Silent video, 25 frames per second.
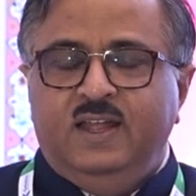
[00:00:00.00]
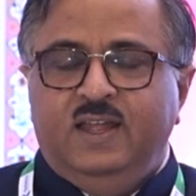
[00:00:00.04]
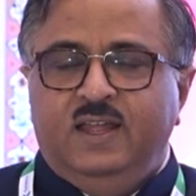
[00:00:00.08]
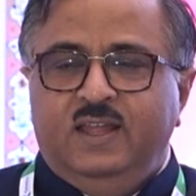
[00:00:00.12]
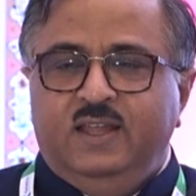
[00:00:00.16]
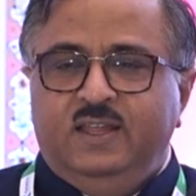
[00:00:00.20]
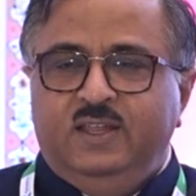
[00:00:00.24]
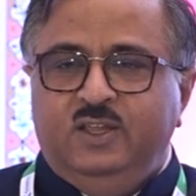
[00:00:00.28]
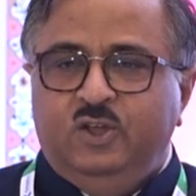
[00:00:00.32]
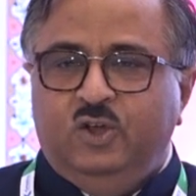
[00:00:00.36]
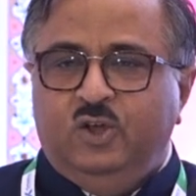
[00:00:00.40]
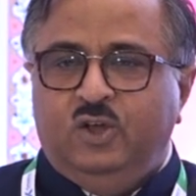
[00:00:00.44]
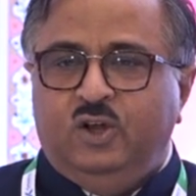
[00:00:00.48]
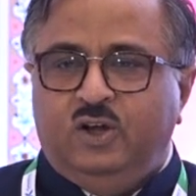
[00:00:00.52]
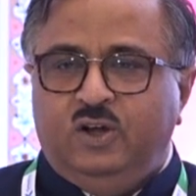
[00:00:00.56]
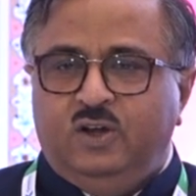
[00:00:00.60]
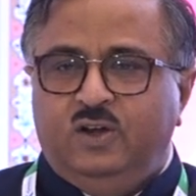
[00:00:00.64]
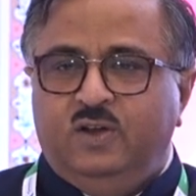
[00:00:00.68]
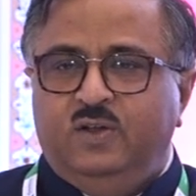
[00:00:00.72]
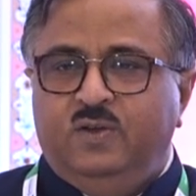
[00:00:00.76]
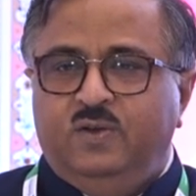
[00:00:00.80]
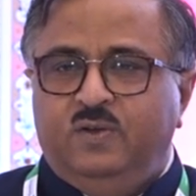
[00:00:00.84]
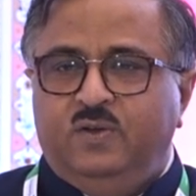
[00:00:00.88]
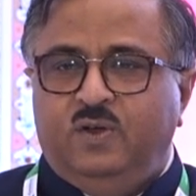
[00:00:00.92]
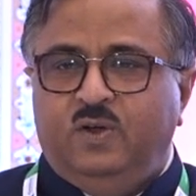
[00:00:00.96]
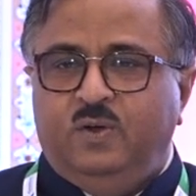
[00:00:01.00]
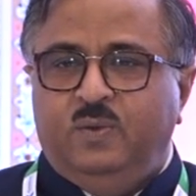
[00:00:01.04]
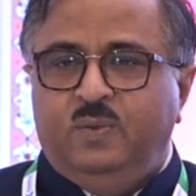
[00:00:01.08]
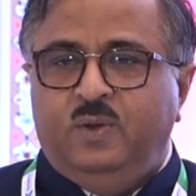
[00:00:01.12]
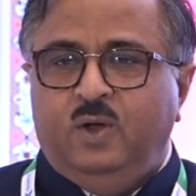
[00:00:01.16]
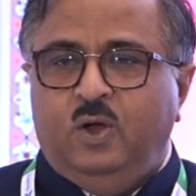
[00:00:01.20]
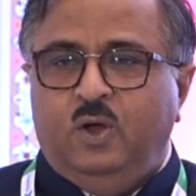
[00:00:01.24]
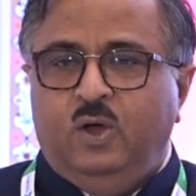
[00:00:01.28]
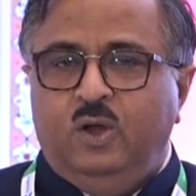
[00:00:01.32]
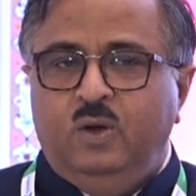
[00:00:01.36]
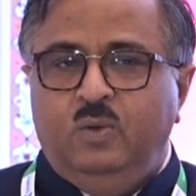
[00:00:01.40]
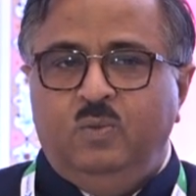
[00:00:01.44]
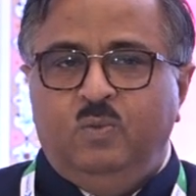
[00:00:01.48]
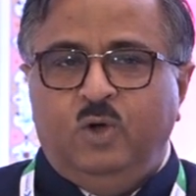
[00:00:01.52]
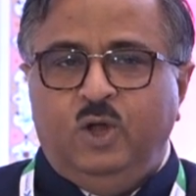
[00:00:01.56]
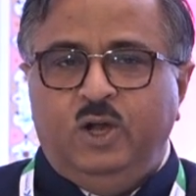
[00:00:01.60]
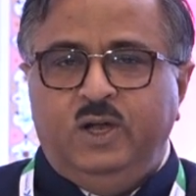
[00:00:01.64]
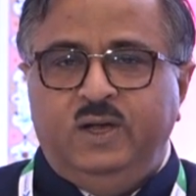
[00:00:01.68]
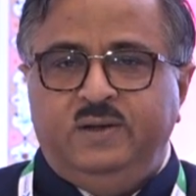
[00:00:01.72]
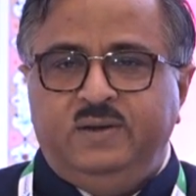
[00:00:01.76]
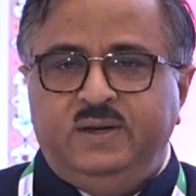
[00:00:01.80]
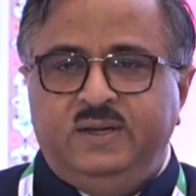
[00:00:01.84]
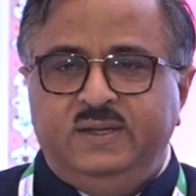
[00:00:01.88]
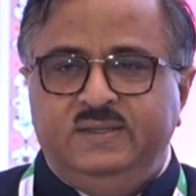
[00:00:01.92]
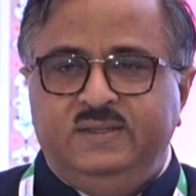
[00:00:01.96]
your all
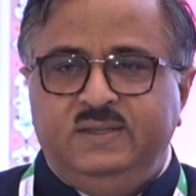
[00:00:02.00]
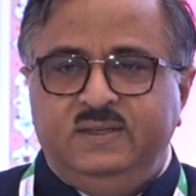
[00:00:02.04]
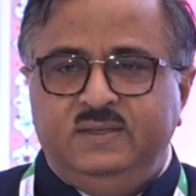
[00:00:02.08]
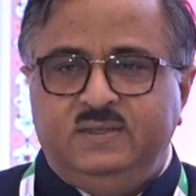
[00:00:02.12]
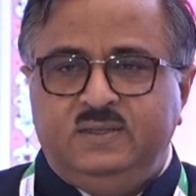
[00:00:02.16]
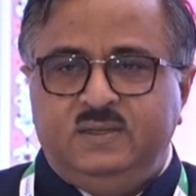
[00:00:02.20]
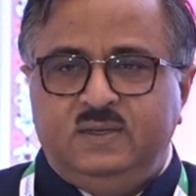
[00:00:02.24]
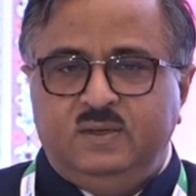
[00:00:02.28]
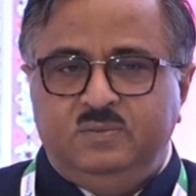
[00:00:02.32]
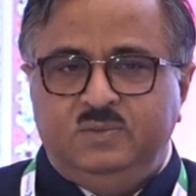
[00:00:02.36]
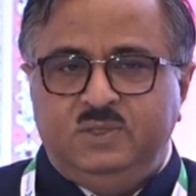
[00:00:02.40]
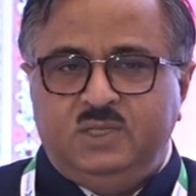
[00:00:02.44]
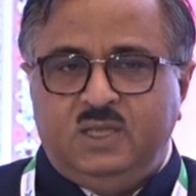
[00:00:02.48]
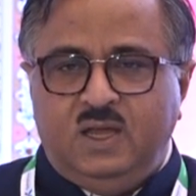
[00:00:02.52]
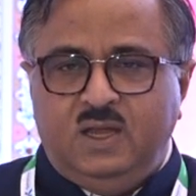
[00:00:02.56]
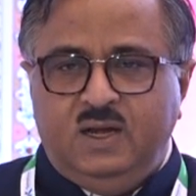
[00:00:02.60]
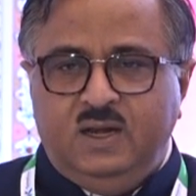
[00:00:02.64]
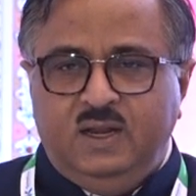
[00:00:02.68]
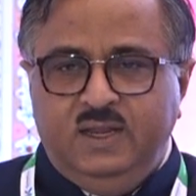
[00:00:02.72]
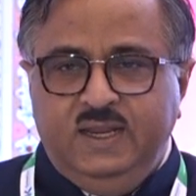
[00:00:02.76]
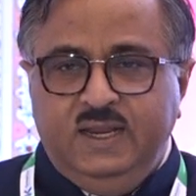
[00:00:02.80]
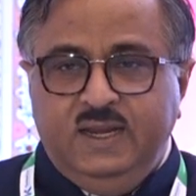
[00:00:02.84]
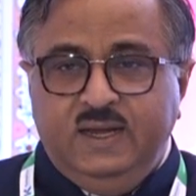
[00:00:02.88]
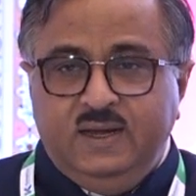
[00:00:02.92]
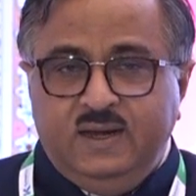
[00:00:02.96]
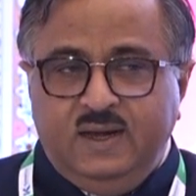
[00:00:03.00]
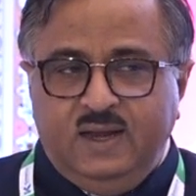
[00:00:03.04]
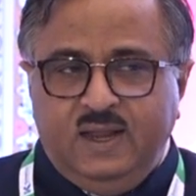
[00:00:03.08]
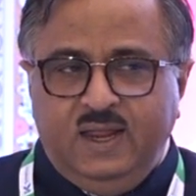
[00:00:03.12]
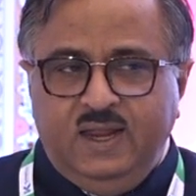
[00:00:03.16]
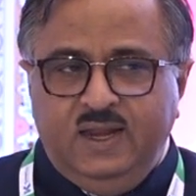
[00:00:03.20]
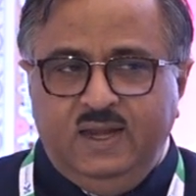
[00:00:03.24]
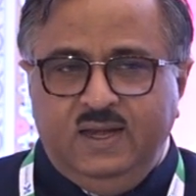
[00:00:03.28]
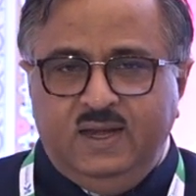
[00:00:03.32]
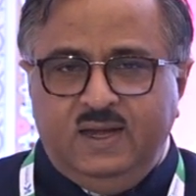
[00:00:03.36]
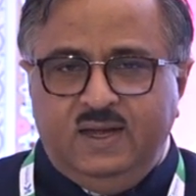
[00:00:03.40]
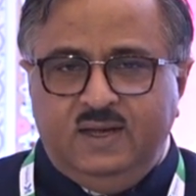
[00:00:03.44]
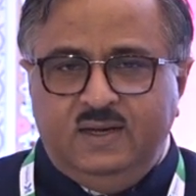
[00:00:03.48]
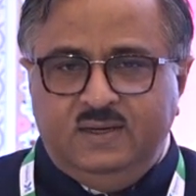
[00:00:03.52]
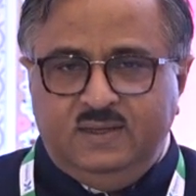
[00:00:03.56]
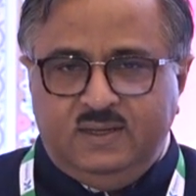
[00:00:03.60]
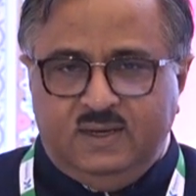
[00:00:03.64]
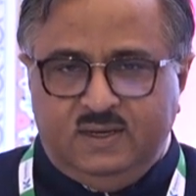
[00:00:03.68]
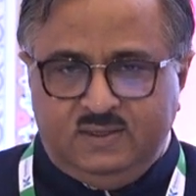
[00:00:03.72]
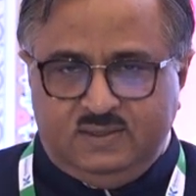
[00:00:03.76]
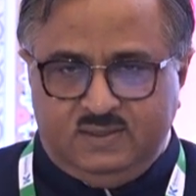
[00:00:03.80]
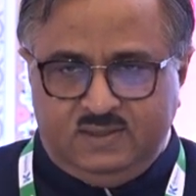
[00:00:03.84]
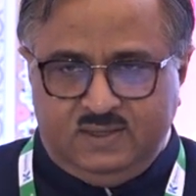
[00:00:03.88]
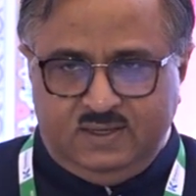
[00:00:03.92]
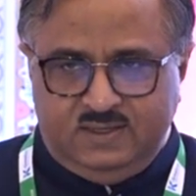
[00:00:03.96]
monitoring systems are in line, and
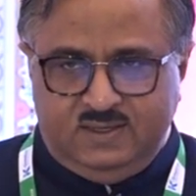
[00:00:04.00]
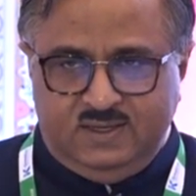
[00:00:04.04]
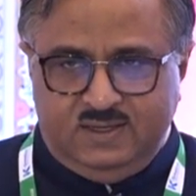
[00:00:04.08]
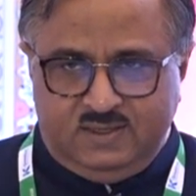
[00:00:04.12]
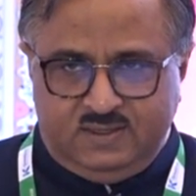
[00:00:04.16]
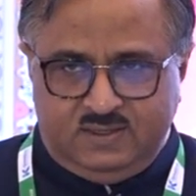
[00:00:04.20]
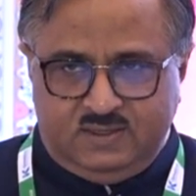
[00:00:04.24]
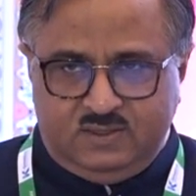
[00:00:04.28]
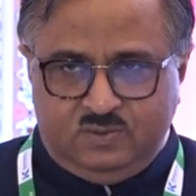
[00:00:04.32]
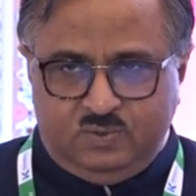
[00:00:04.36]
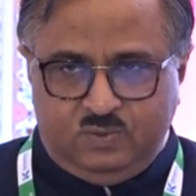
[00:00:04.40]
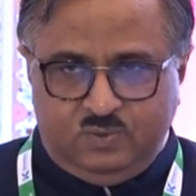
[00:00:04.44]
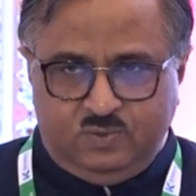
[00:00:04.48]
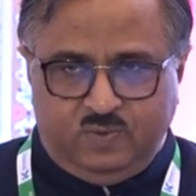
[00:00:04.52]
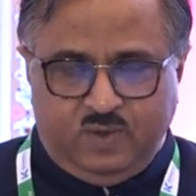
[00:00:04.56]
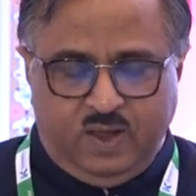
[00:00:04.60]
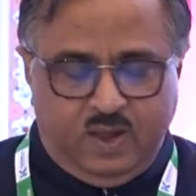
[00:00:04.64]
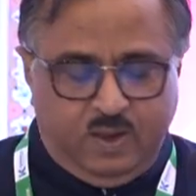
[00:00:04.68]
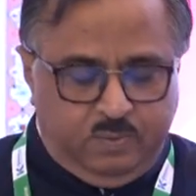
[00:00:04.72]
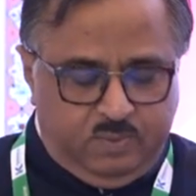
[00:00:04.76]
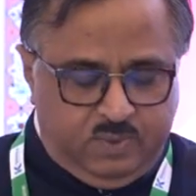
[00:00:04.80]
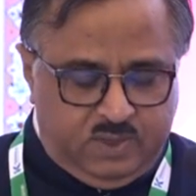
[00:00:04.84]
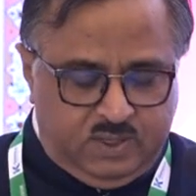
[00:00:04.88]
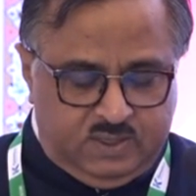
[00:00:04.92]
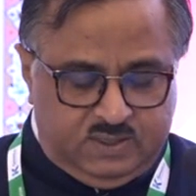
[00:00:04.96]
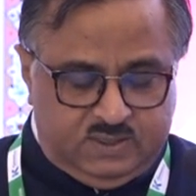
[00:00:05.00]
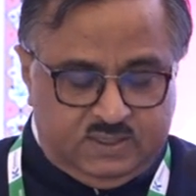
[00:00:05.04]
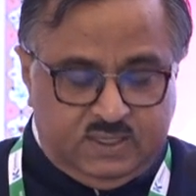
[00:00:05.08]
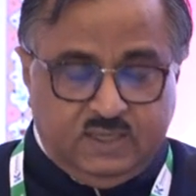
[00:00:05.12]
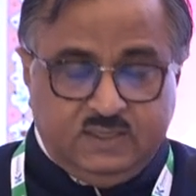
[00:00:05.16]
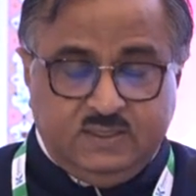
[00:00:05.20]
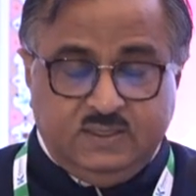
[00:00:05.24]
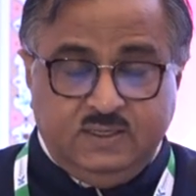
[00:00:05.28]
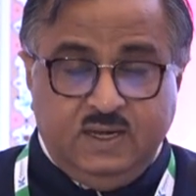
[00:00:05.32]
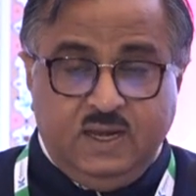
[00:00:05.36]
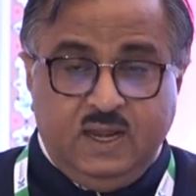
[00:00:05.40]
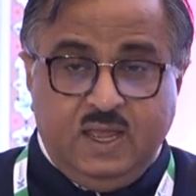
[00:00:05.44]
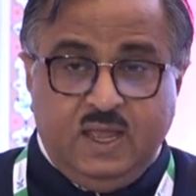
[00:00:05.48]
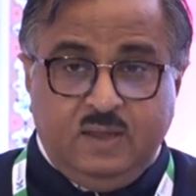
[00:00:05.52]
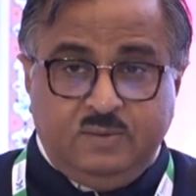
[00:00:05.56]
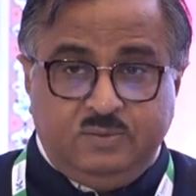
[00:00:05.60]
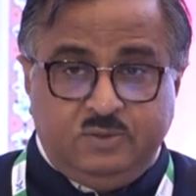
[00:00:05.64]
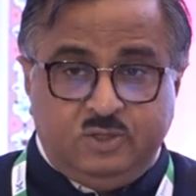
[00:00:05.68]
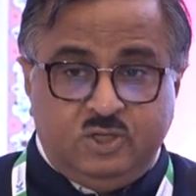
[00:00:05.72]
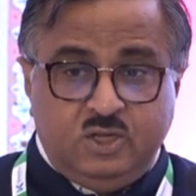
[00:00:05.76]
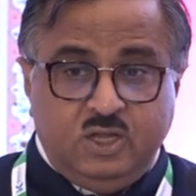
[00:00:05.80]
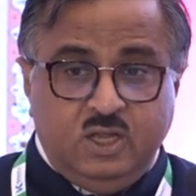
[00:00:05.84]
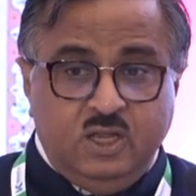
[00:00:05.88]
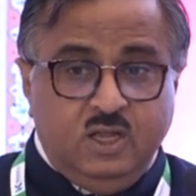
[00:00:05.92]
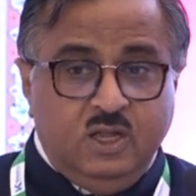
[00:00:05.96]
that suggests 5 minutes has elapsed.